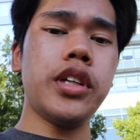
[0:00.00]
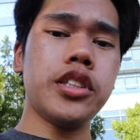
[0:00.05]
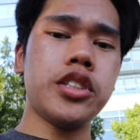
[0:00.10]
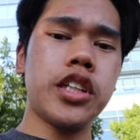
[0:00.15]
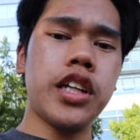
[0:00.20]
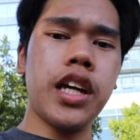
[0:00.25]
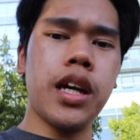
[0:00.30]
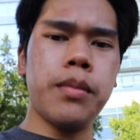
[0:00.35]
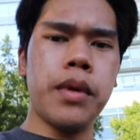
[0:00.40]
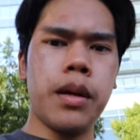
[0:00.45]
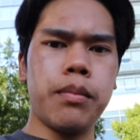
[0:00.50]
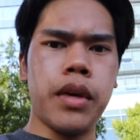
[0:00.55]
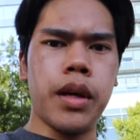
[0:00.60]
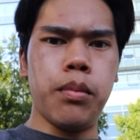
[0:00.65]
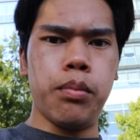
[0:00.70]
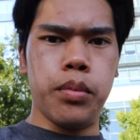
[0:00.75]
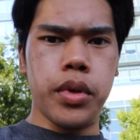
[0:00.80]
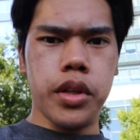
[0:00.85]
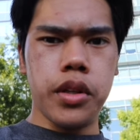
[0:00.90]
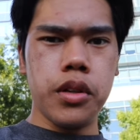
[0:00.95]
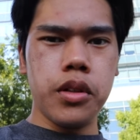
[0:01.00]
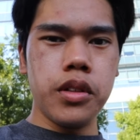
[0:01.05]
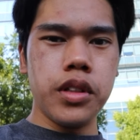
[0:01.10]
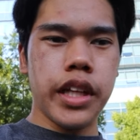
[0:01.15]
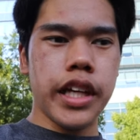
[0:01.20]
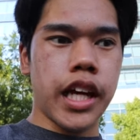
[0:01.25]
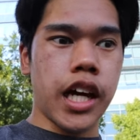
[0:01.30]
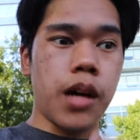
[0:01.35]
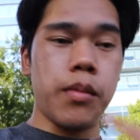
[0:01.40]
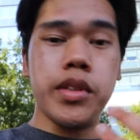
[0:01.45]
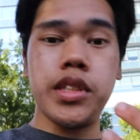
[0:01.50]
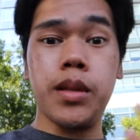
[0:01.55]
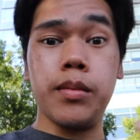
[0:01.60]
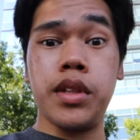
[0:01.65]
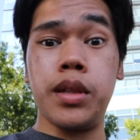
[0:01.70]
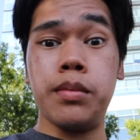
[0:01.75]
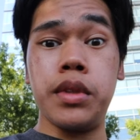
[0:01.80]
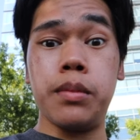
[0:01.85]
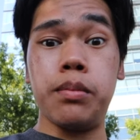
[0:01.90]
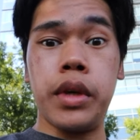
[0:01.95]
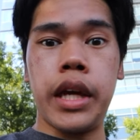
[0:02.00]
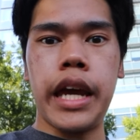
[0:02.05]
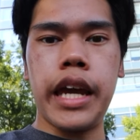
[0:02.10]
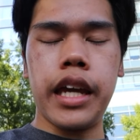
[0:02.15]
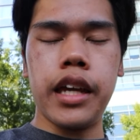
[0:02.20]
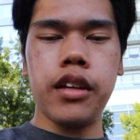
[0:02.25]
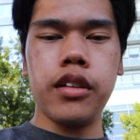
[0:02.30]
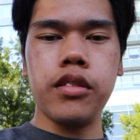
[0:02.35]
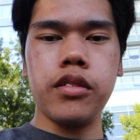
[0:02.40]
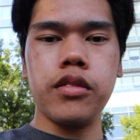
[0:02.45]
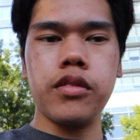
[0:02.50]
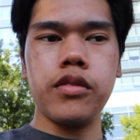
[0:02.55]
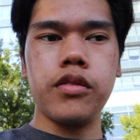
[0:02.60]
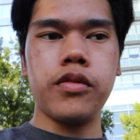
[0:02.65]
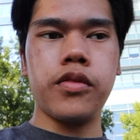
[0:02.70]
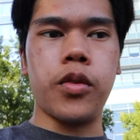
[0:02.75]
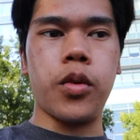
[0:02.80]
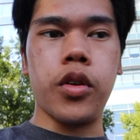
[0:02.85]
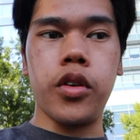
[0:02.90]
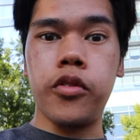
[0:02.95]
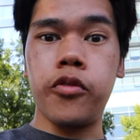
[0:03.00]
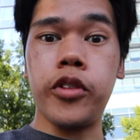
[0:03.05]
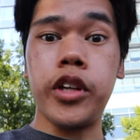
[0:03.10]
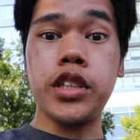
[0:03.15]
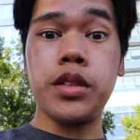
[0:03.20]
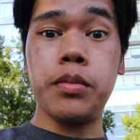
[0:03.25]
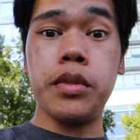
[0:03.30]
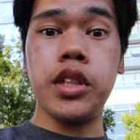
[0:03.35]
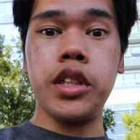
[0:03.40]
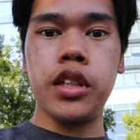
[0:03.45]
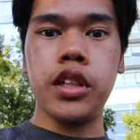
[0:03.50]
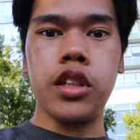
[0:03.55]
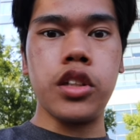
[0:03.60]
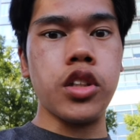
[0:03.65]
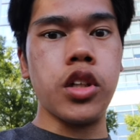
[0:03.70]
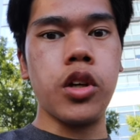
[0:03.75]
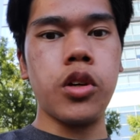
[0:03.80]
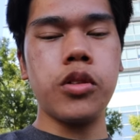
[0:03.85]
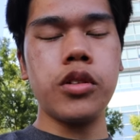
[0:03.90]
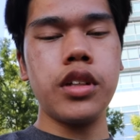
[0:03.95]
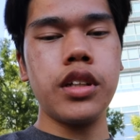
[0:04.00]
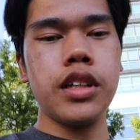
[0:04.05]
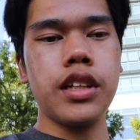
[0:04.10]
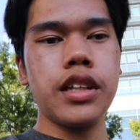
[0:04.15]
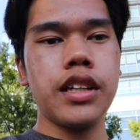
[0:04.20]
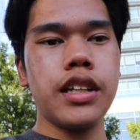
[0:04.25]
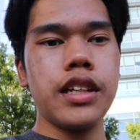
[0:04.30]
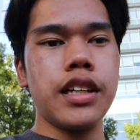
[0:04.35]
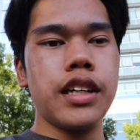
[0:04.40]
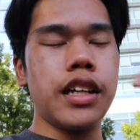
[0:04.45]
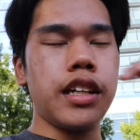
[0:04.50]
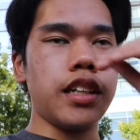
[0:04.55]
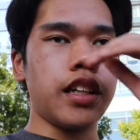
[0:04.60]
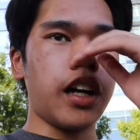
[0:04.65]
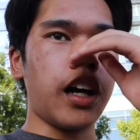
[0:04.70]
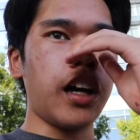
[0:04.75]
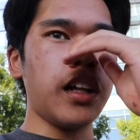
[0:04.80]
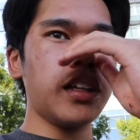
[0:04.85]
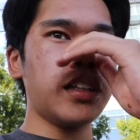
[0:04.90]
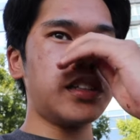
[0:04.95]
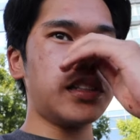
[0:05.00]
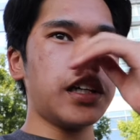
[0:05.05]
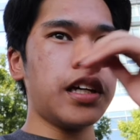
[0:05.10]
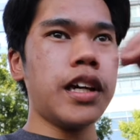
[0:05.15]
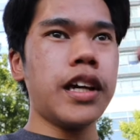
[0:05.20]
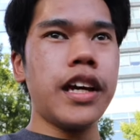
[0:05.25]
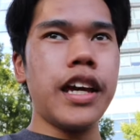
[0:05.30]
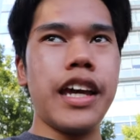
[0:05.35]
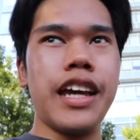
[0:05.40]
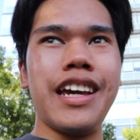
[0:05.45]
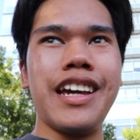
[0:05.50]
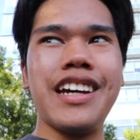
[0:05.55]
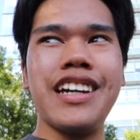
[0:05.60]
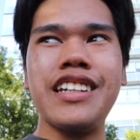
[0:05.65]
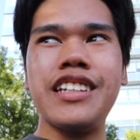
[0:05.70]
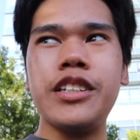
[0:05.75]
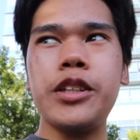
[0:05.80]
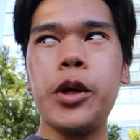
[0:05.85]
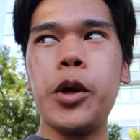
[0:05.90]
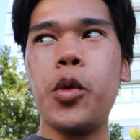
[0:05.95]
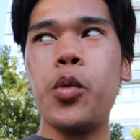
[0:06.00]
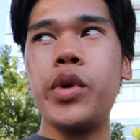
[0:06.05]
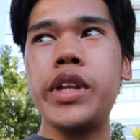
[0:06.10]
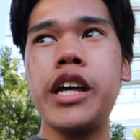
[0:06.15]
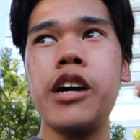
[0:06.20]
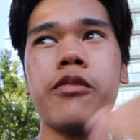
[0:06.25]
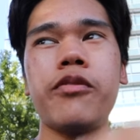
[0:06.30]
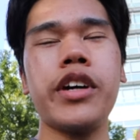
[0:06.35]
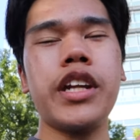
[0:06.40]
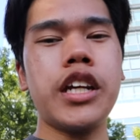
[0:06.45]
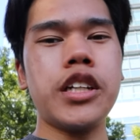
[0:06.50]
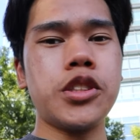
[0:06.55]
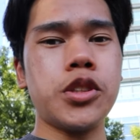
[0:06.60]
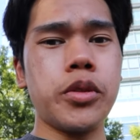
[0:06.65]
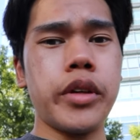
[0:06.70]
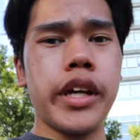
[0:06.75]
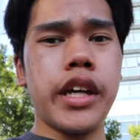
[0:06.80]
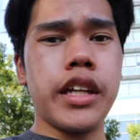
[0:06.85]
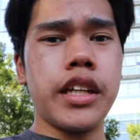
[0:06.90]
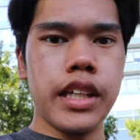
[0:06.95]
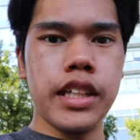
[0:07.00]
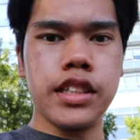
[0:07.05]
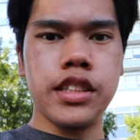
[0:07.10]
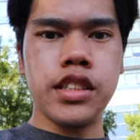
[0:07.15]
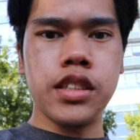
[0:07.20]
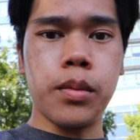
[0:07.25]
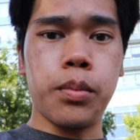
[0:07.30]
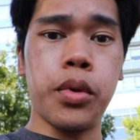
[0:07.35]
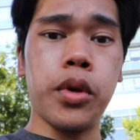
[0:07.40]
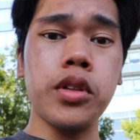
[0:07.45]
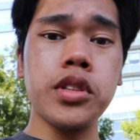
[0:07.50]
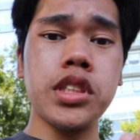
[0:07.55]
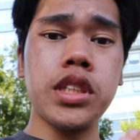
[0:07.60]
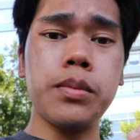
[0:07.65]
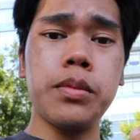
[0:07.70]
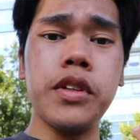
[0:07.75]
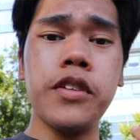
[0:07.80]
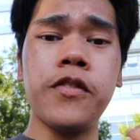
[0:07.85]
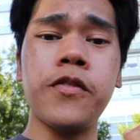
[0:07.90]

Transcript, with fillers: yesterday about my bill, like how much I'm going to be paying for freshman year alone in college. And without financial aid, it's supposed to be